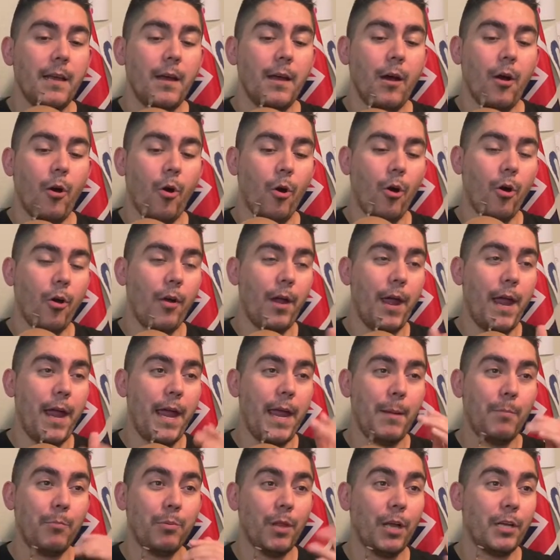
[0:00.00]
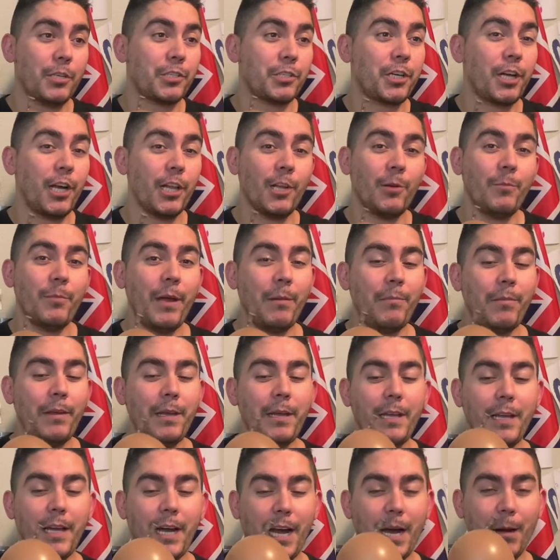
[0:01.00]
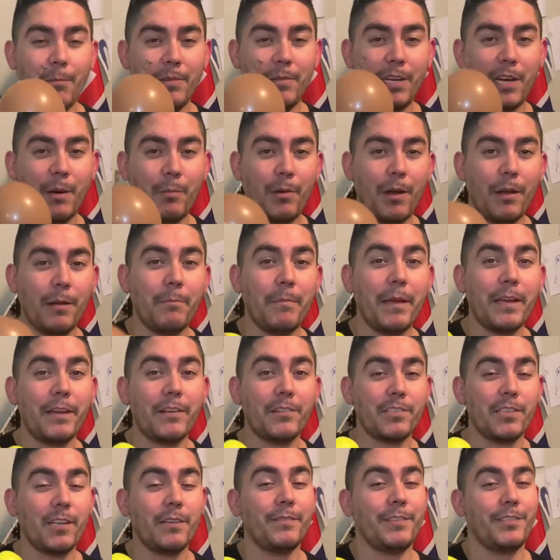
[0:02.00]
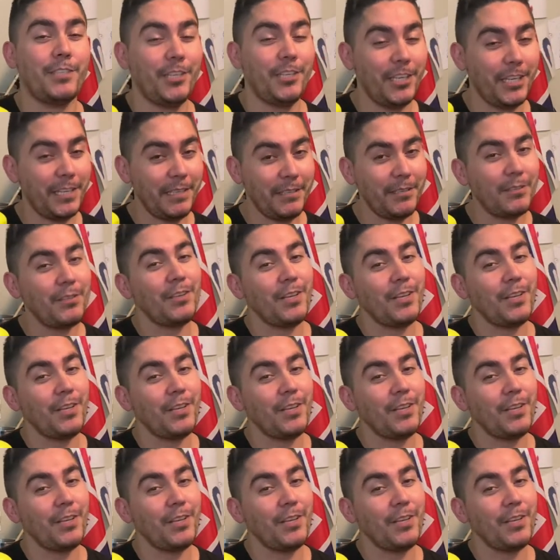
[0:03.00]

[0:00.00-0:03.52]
or a blush color maybe, you could probably make yourself a chicken,